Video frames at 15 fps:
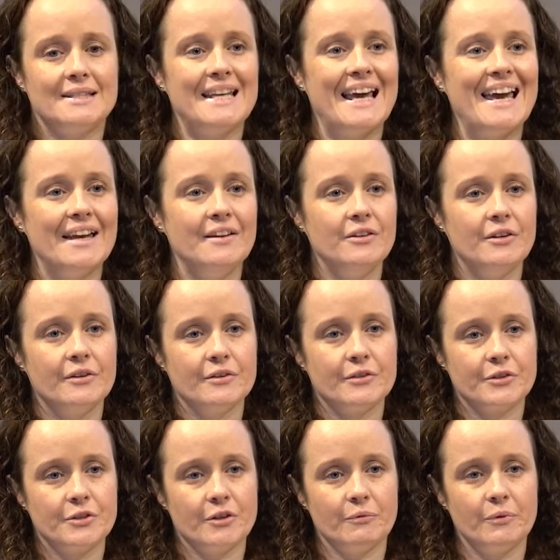10
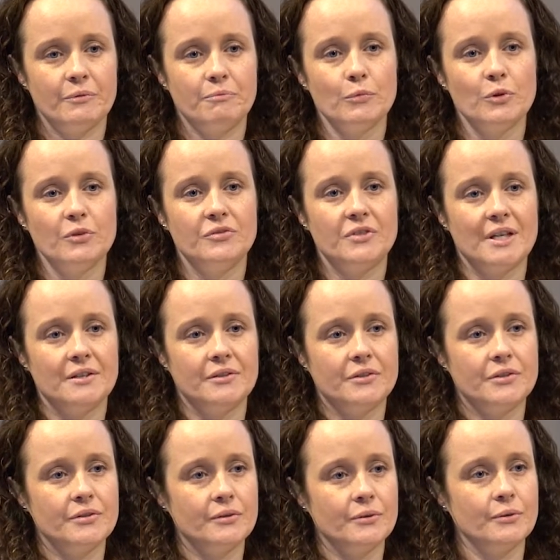years that we've moved
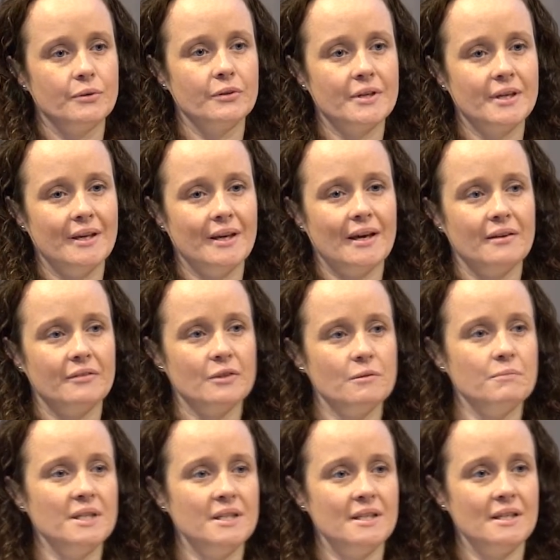into looking at the
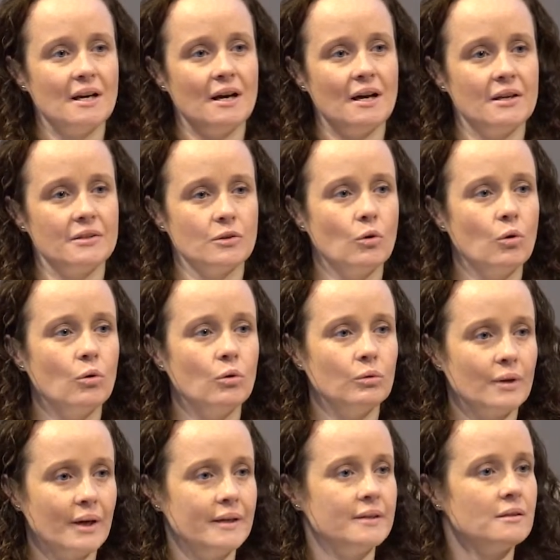media as a whole
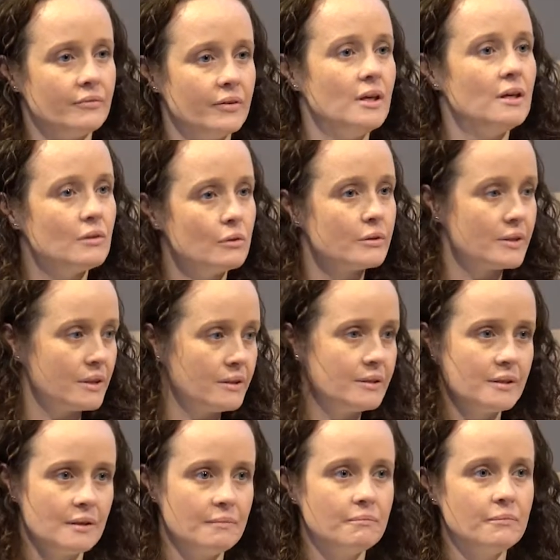kind of
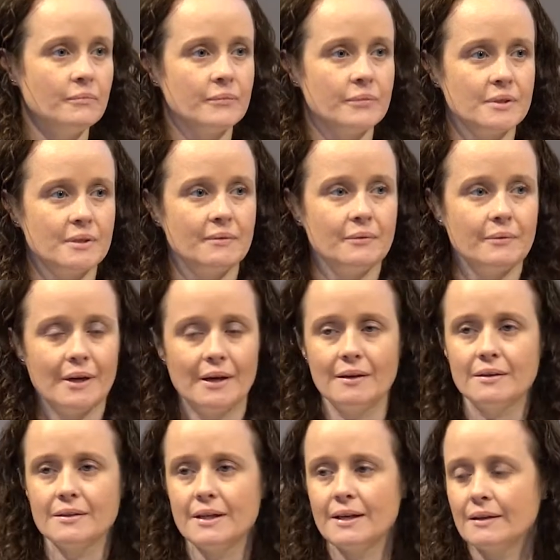ecosystem, something we
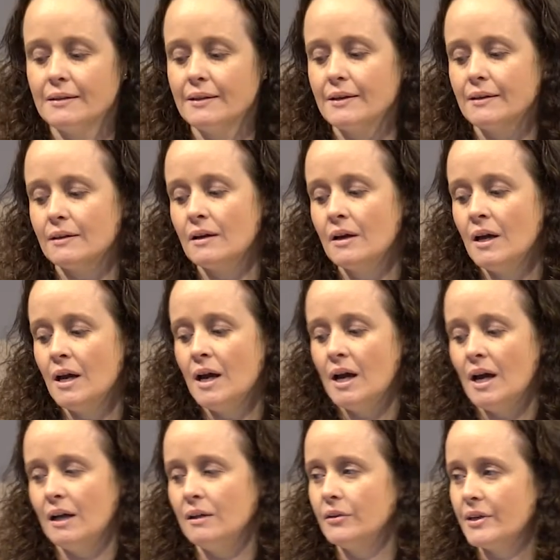heard earlier,
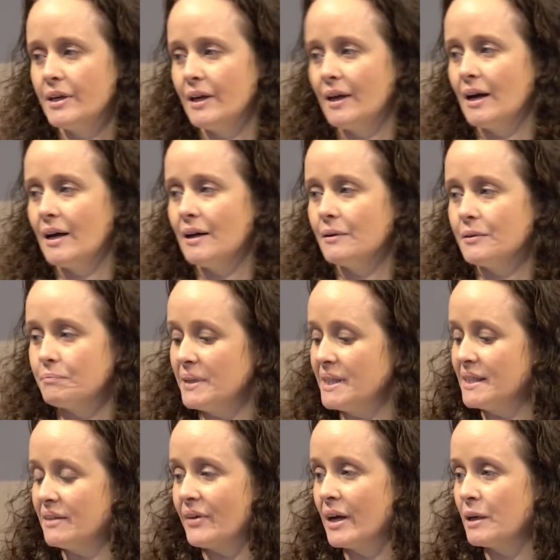and looking at
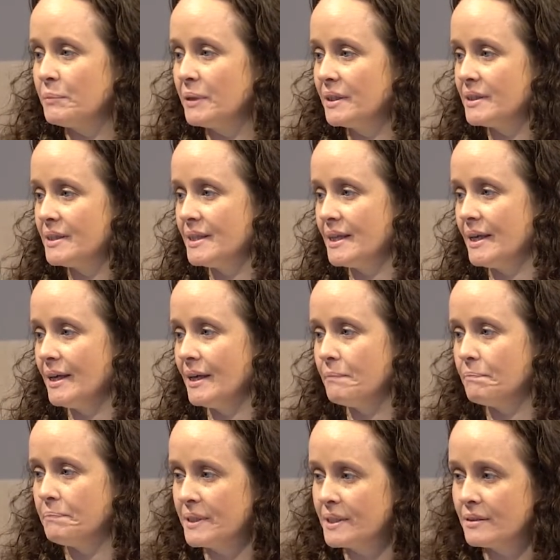media viability
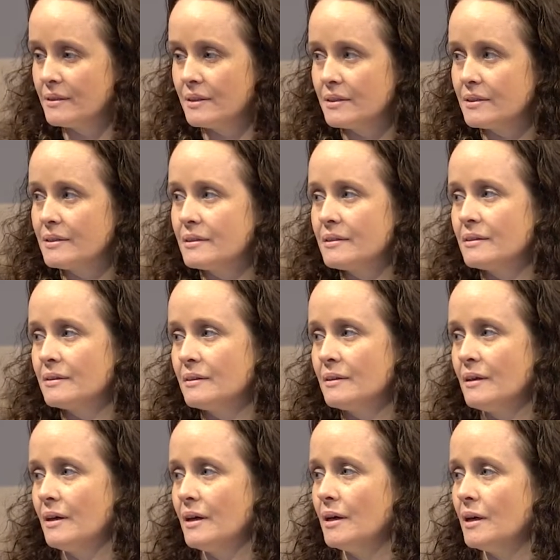and business
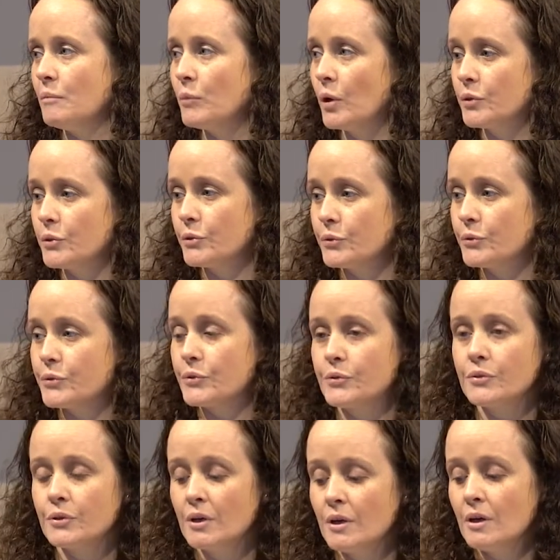
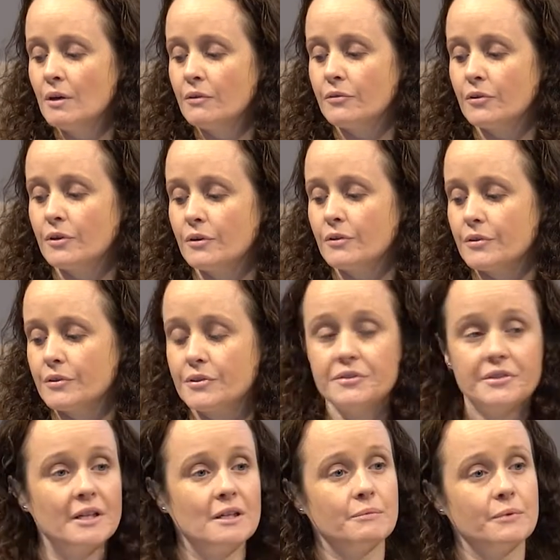models for
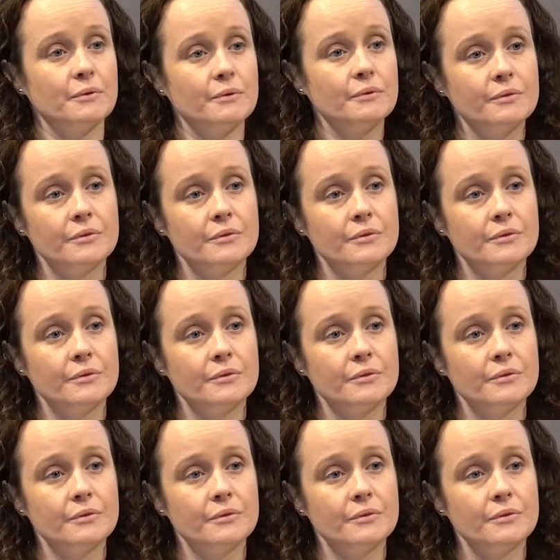sustainable